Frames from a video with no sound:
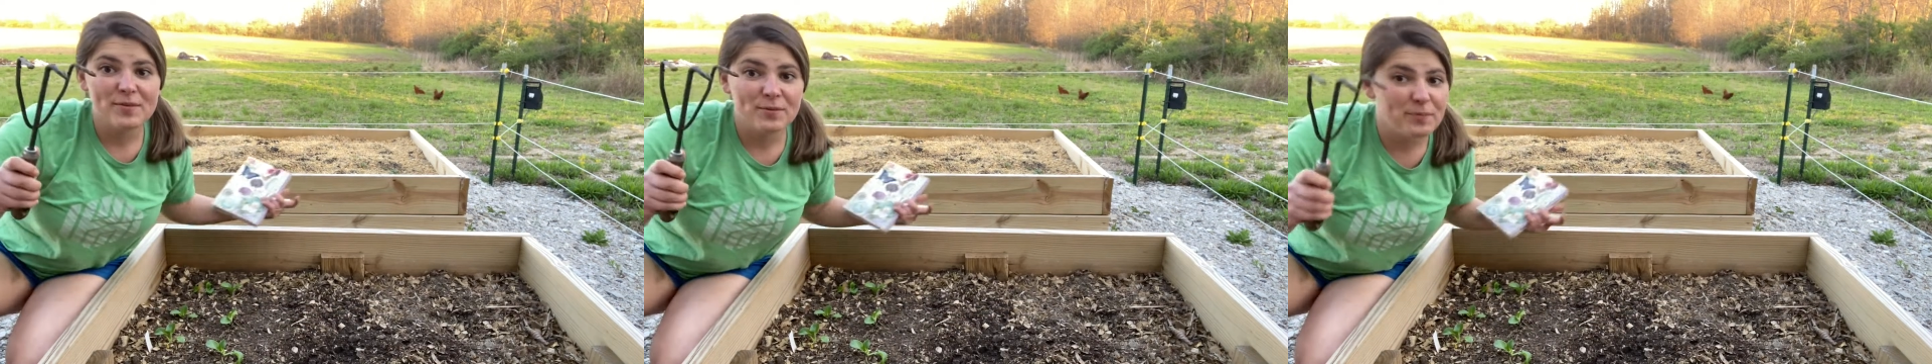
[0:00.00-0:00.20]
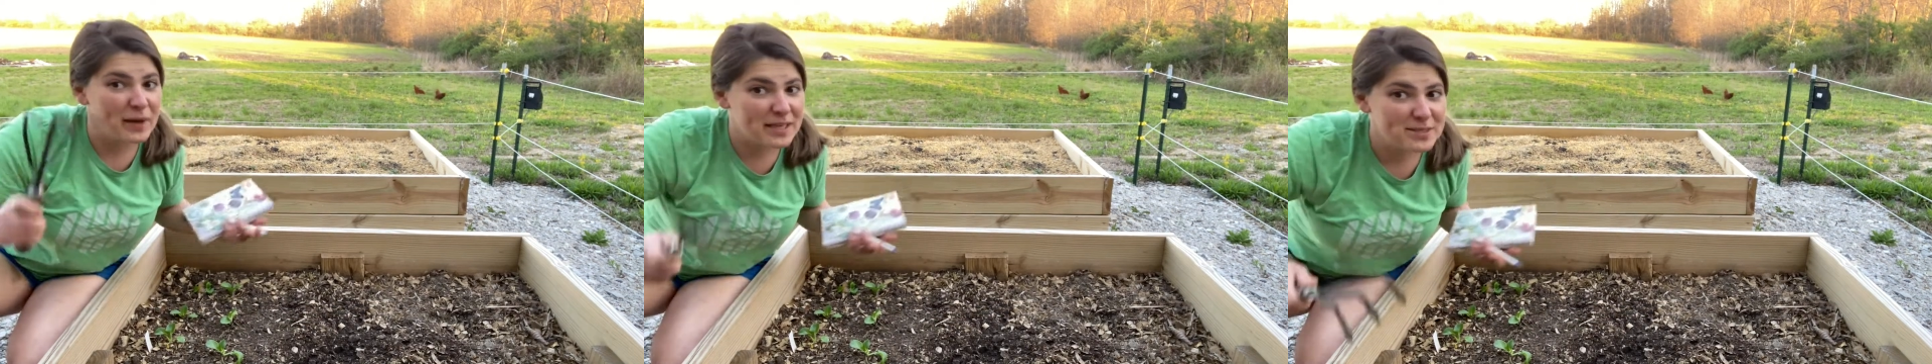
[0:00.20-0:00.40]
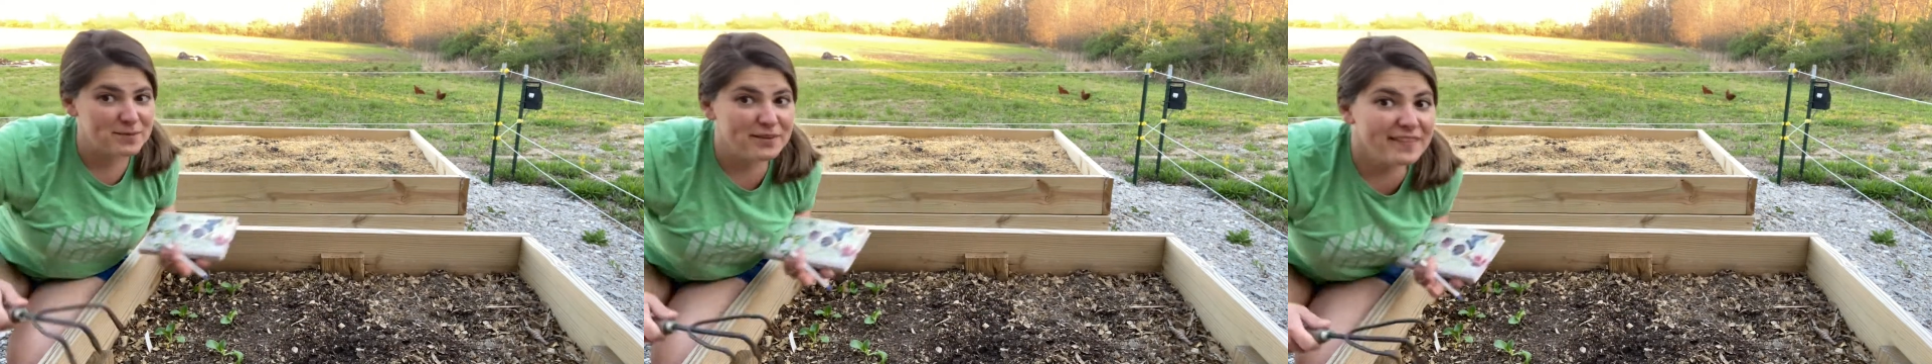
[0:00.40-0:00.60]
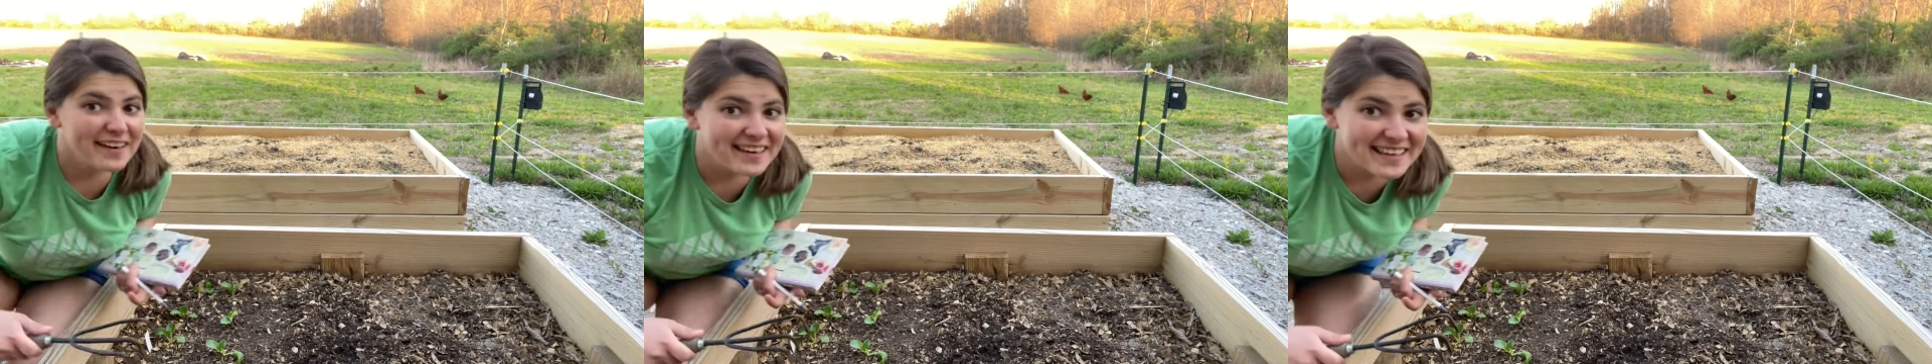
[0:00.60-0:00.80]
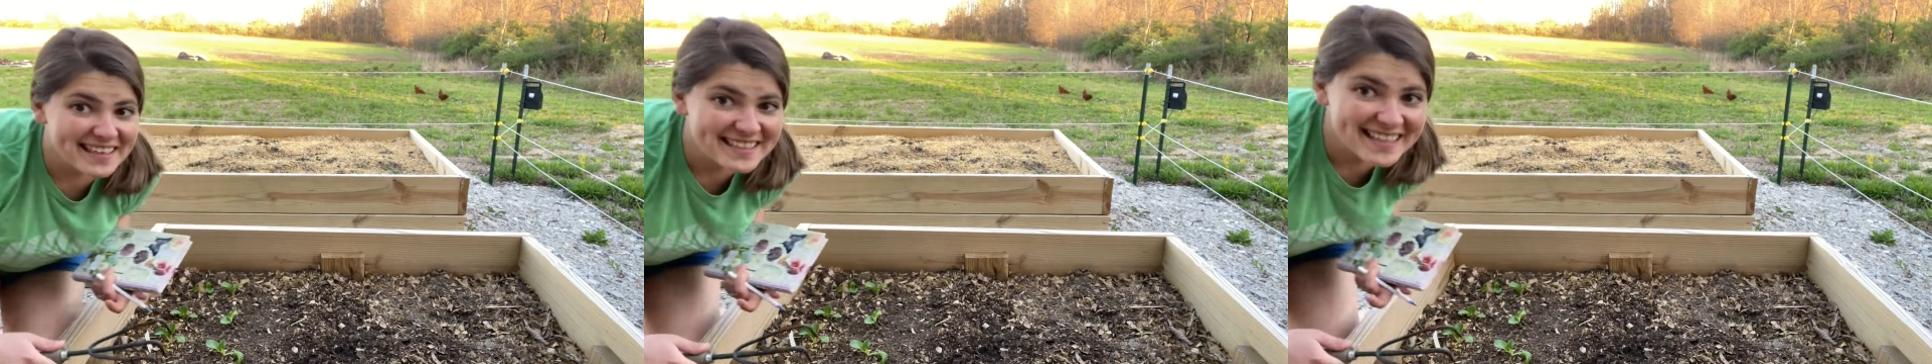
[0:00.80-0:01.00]
Makes me
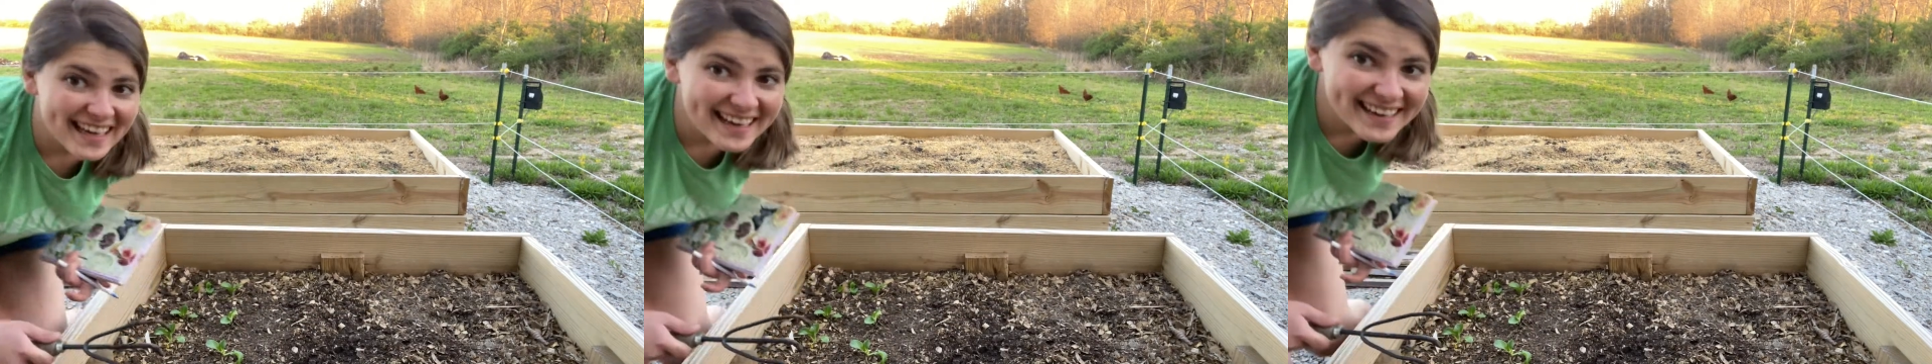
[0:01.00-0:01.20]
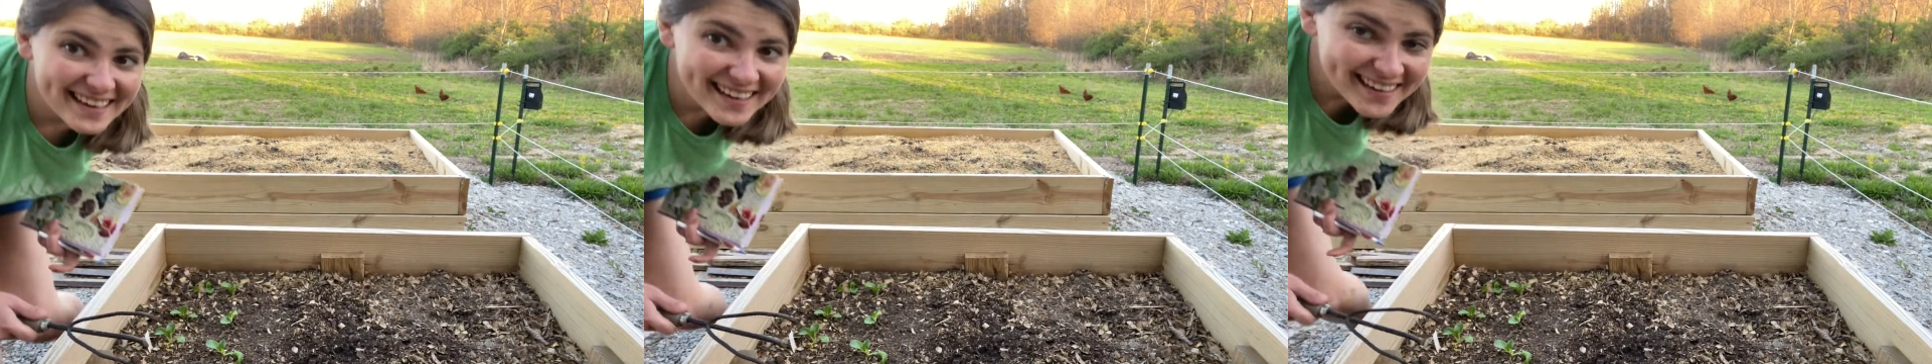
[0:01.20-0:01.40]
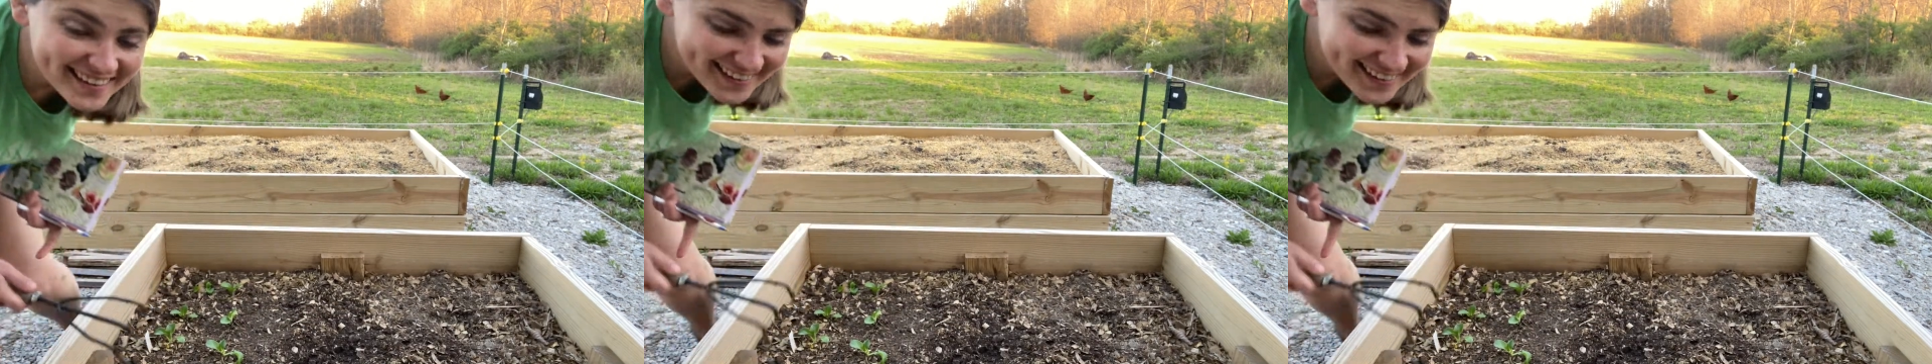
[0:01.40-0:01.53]
very excited.